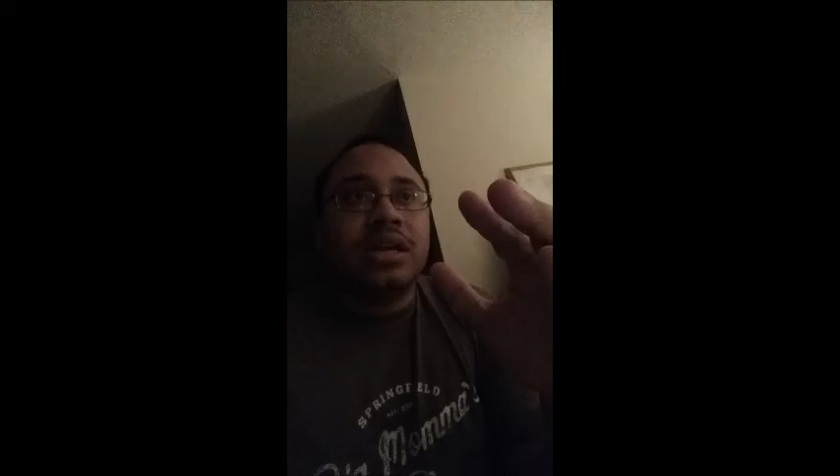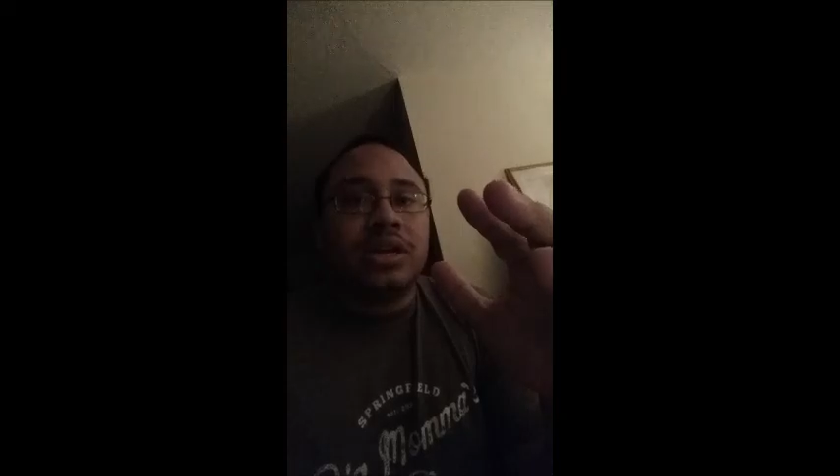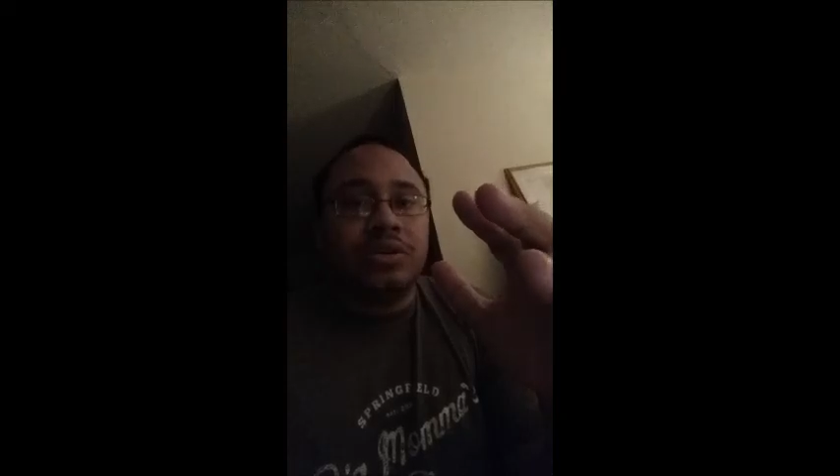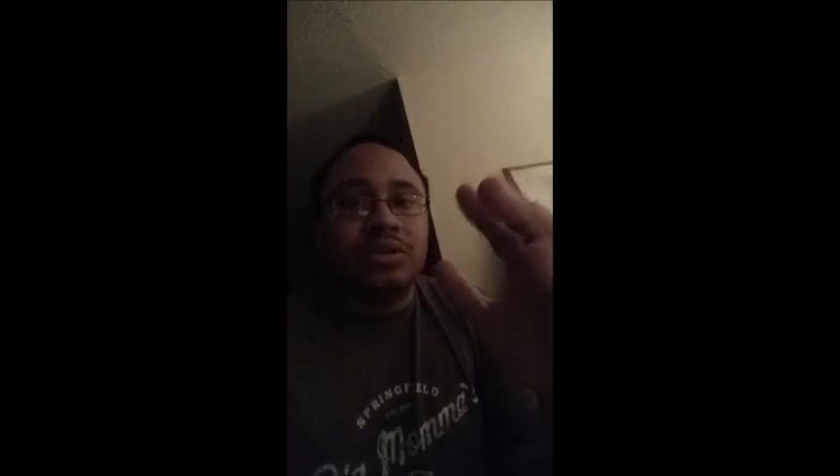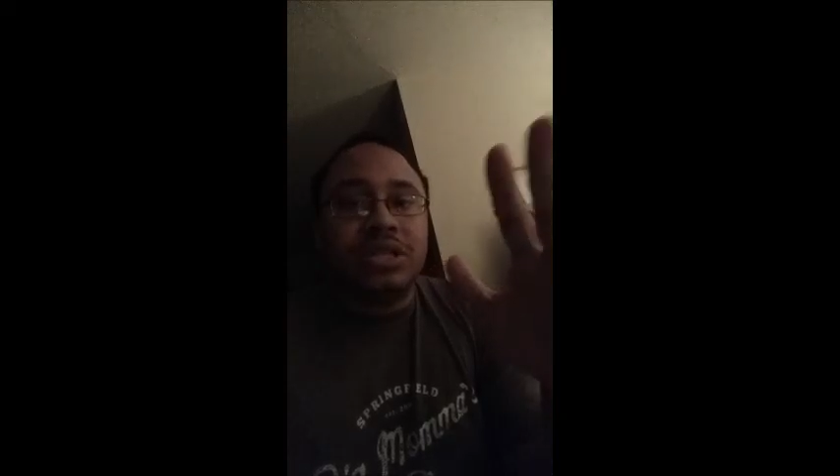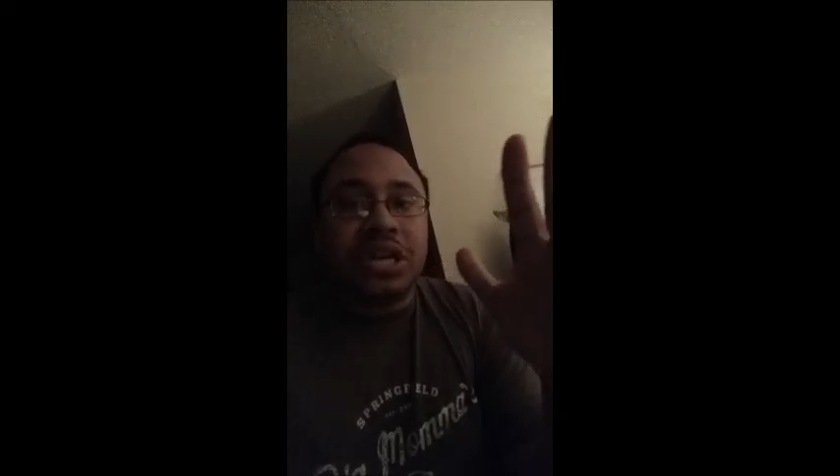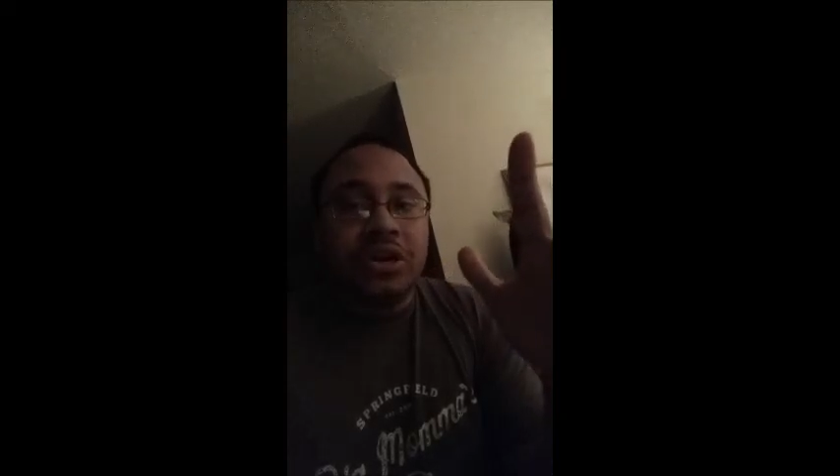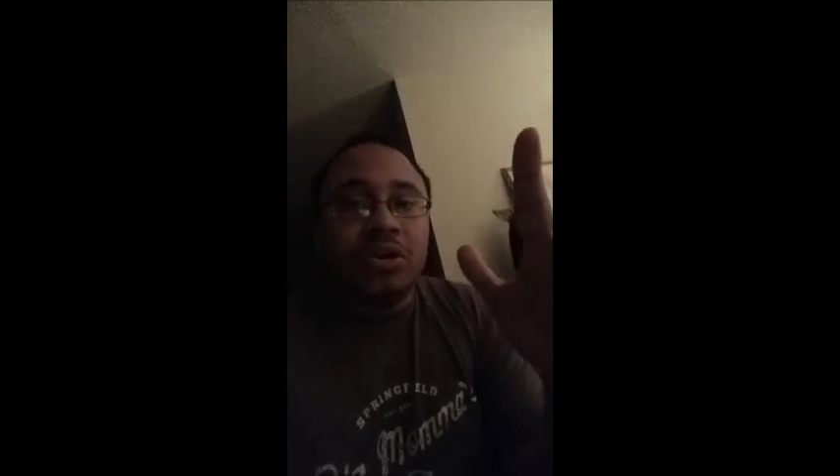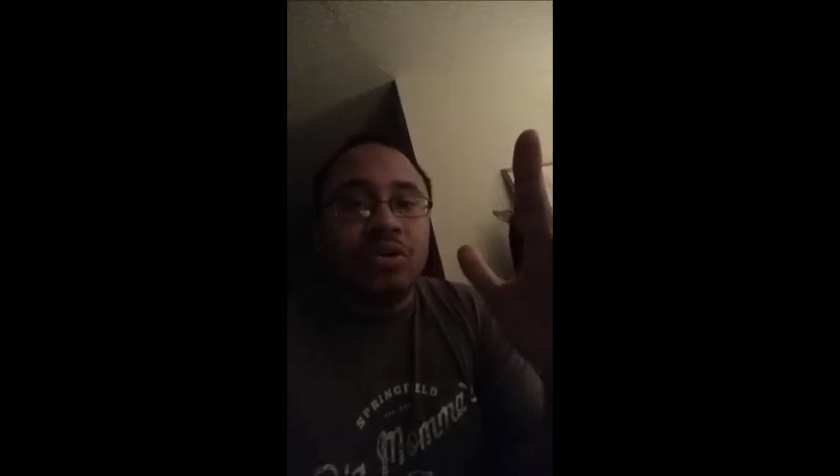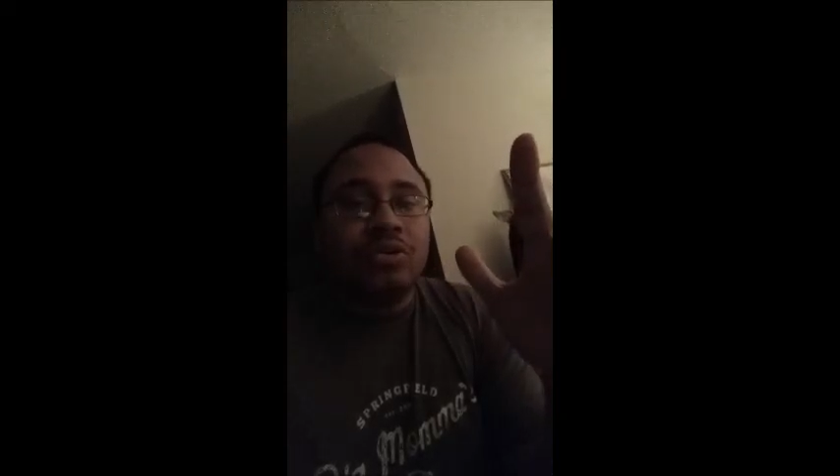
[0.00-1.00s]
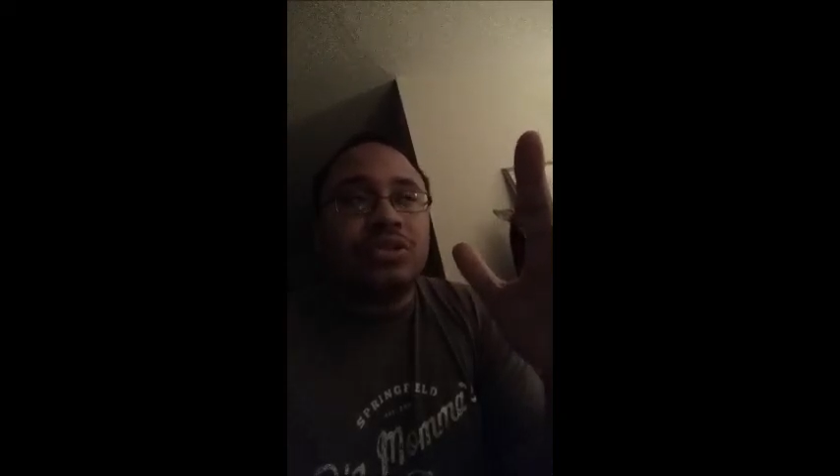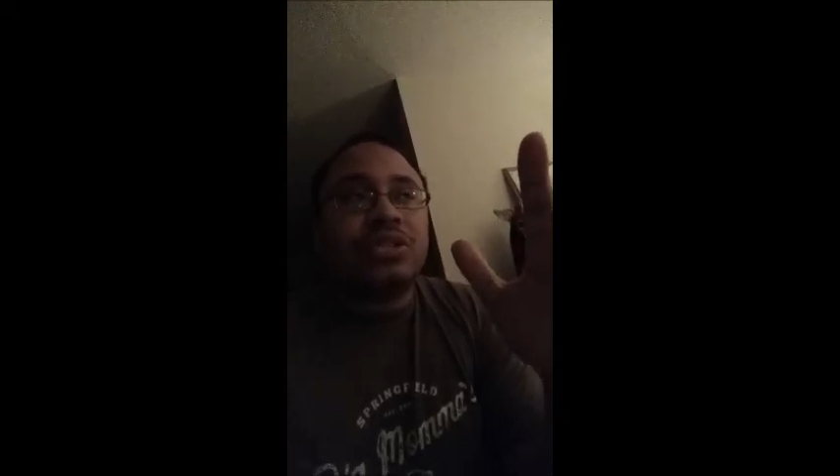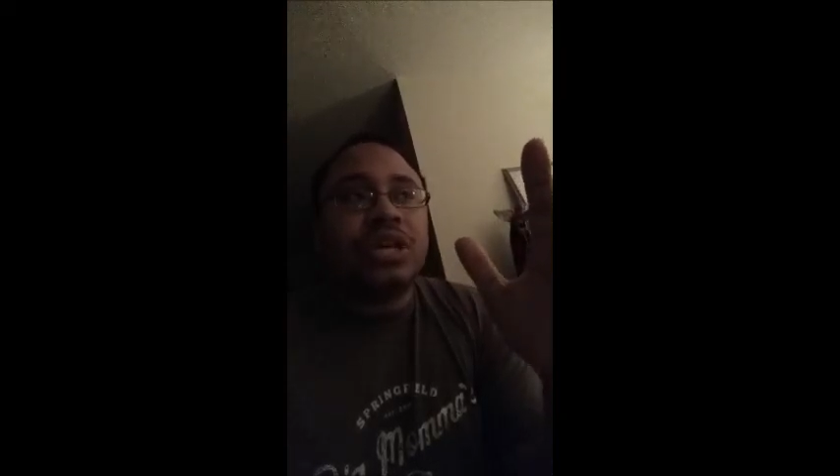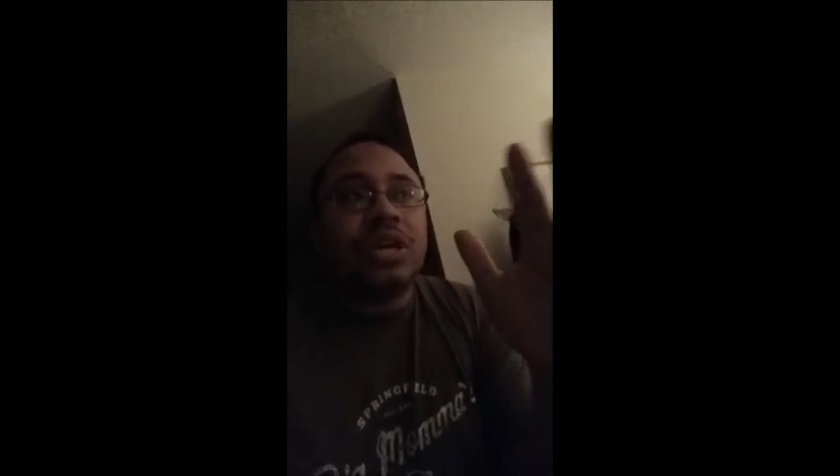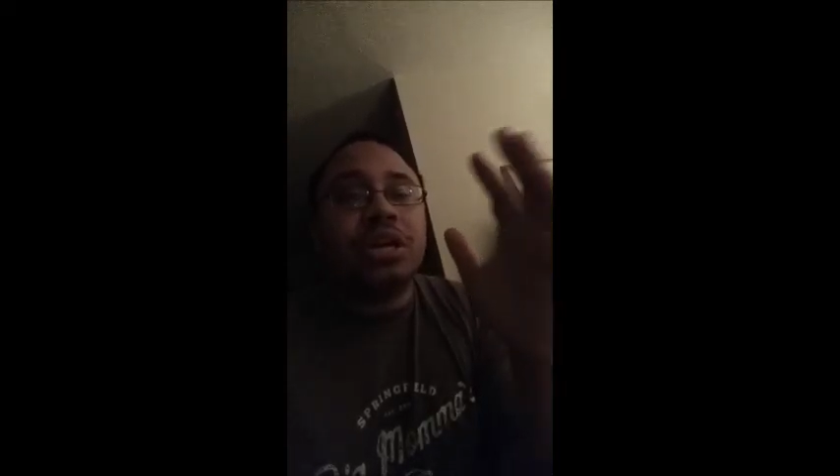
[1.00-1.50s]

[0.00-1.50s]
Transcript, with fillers: you know deals?